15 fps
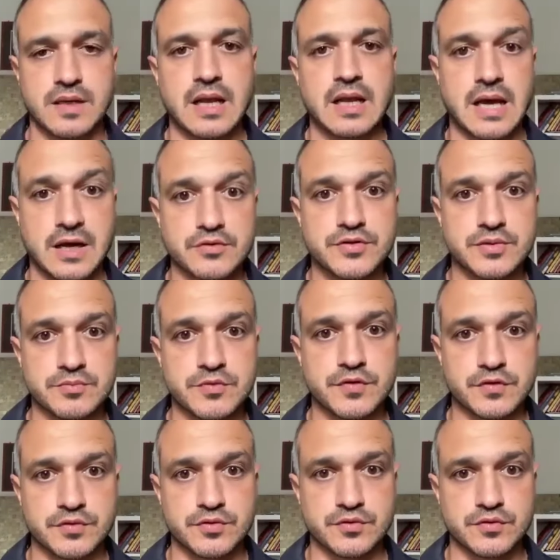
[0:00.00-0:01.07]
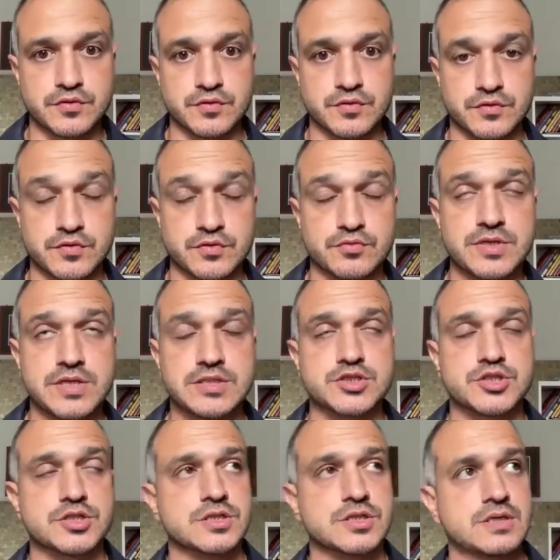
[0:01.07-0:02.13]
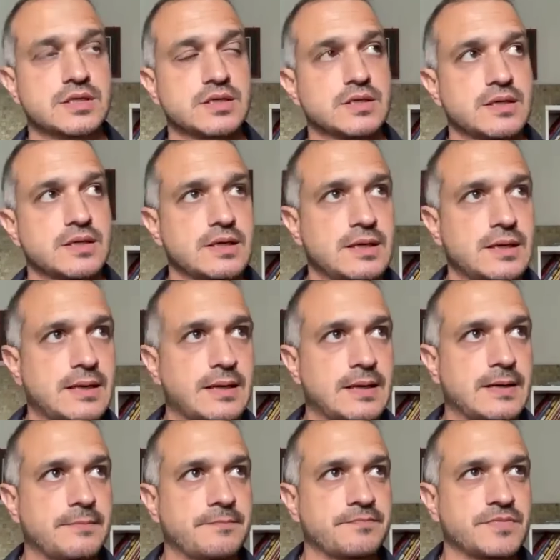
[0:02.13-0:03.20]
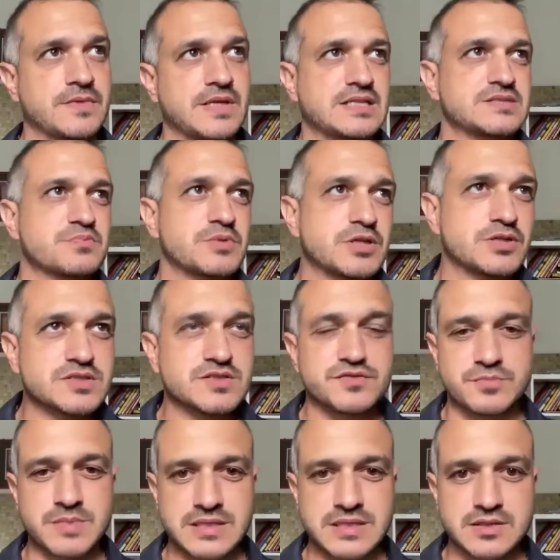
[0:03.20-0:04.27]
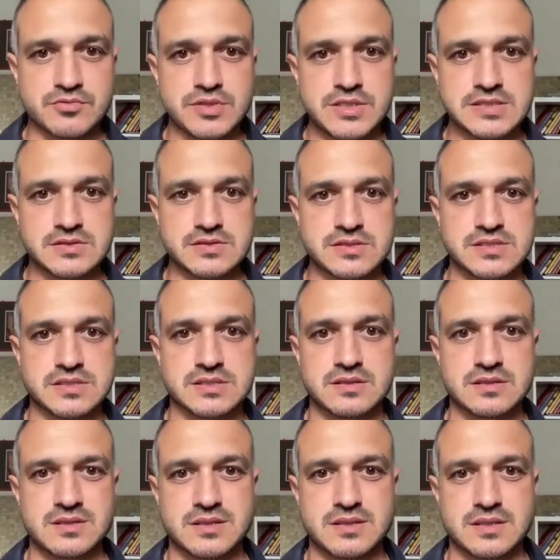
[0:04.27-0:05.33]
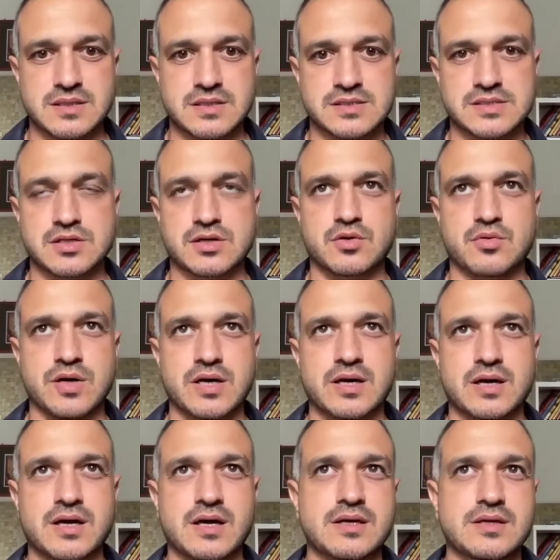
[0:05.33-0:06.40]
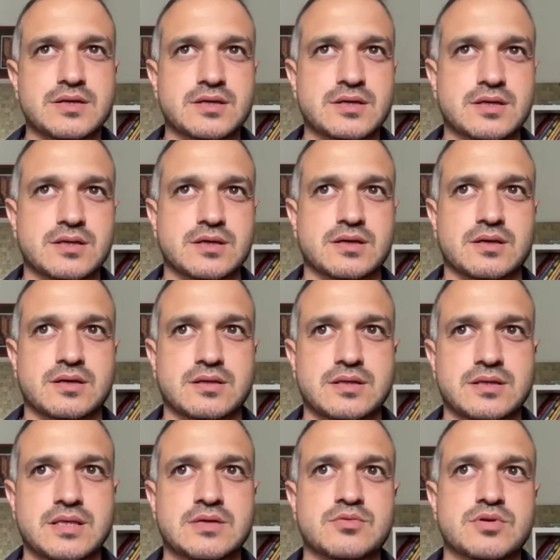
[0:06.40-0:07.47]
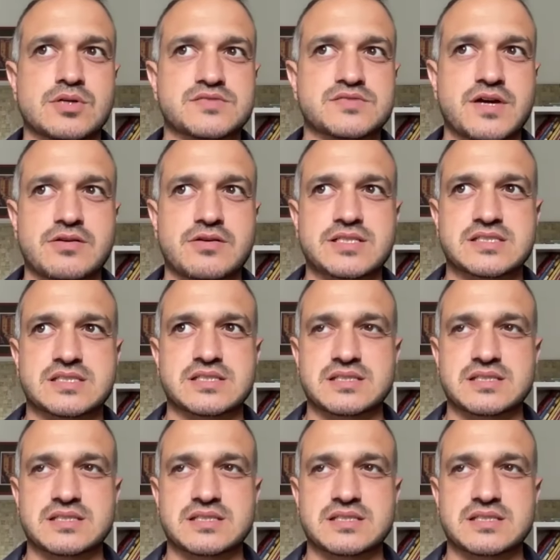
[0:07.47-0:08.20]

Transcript: allowed him to reach. That's because of many reasons. So he was very